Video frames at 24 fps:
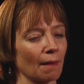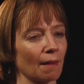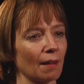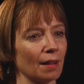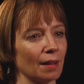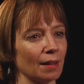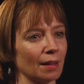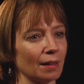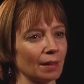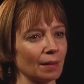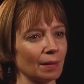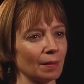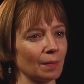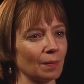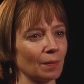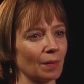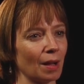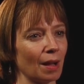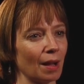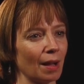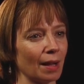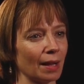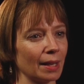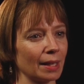uh,
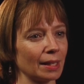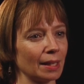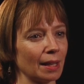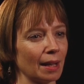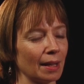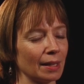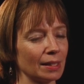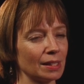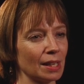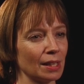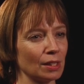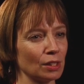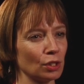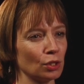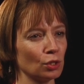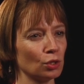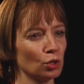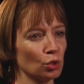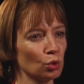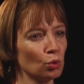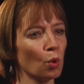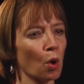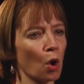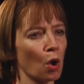I I tend to
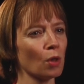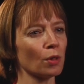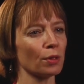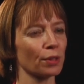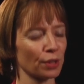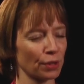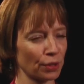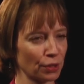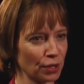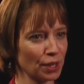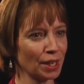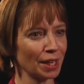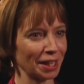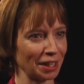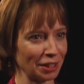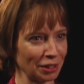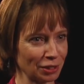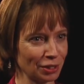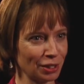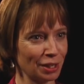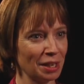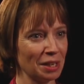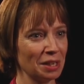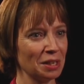do all the
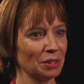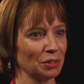things.